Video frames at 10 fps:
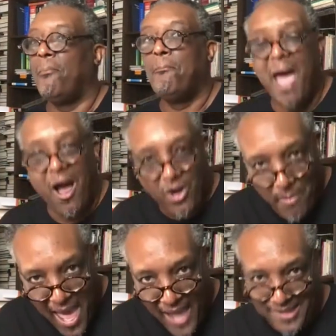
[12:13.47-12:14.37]
Malcolm
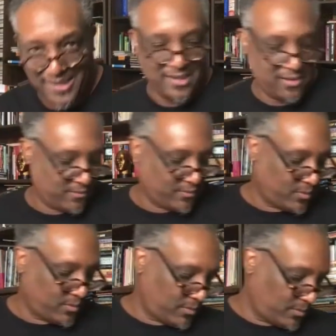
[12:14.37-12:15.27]
X,
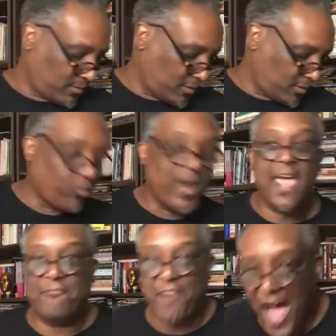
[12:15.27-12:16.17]

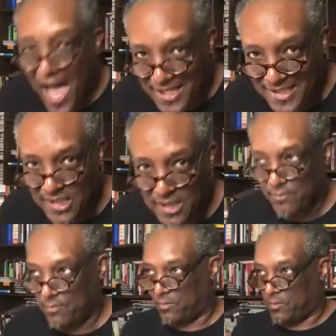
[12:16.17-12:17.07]
Red Fox,
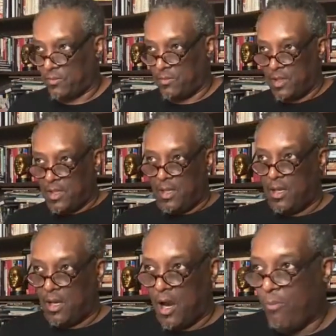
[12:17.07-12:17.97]

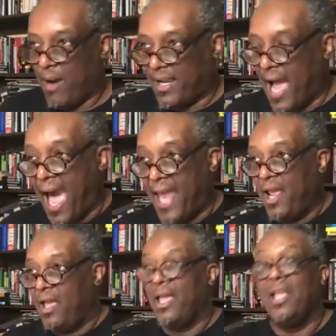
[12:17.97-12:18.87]
oh my God.
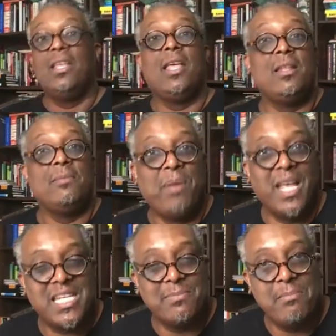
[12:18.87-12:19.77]

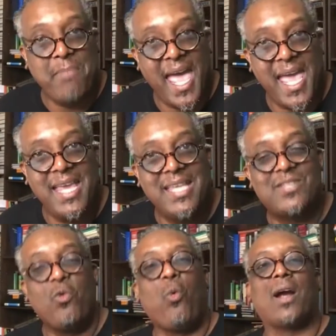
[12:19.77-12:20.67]
Benjamin
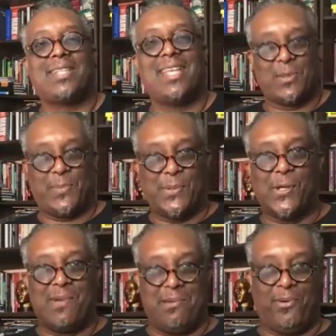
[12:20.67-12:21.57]
Mays worked as a
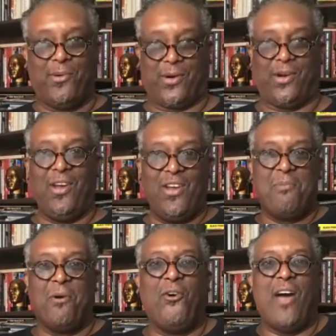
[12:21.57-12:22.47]
Pullman porter
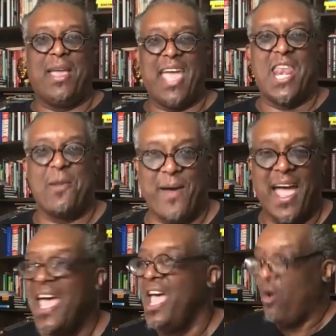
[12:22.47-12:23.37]
before he came to
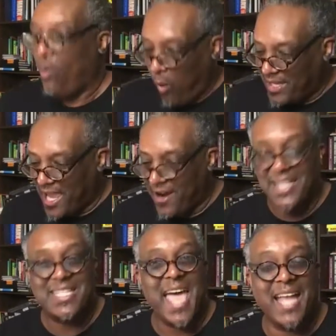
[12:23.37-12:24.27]
press. What Larry
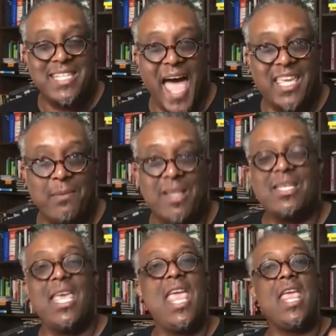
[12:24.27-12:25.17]
Ty documents,
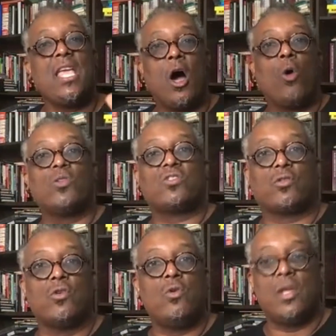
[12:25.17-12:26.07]
he goes
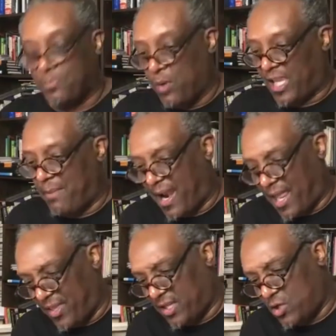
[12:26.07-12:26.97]
through, this book came out in, I
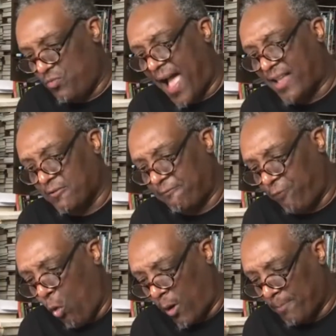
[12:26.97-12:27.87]
think,
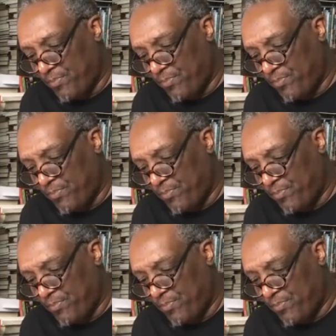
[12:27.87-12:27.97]
2004.